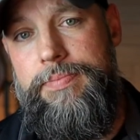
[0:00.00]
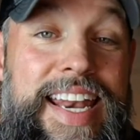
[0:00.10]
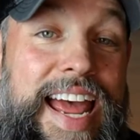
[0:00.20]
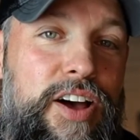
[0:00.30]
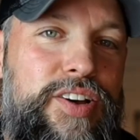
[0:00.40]

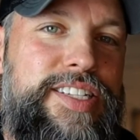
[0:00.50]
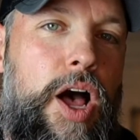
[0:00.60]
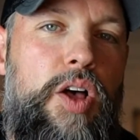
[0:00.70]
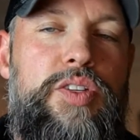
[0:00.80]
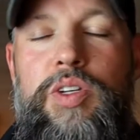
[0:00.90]
Now is
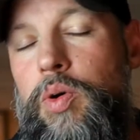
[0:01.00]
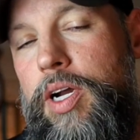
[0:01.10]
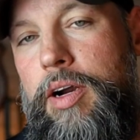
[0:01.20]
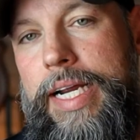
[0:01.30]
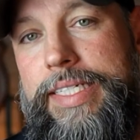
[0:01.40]
also a
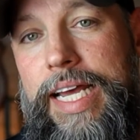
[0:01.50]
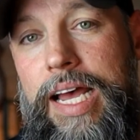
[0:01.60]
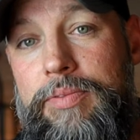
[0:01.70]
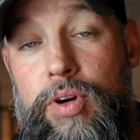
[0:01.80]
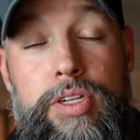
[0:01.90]
great
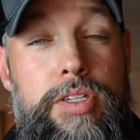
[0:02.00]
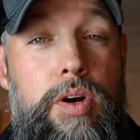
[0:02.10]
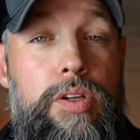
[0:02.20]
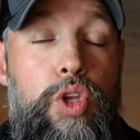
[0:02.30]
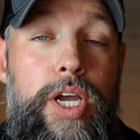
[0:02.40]
time for you to
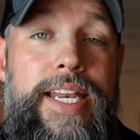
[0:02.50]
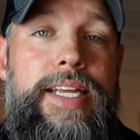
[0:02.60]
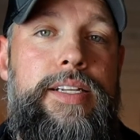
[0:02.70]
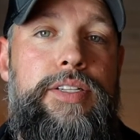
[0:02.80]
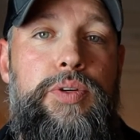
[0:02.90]
start looking
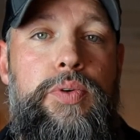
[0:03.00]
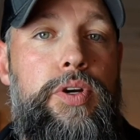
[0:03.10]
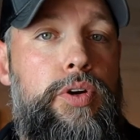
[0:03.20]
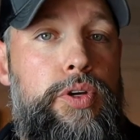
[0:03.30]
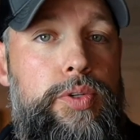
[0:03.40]
into
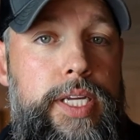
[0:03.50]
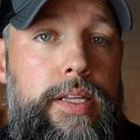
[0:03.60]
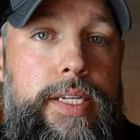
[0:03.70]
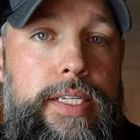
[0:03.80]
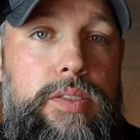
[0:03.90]
your
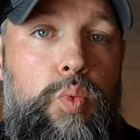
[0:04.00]
utilities.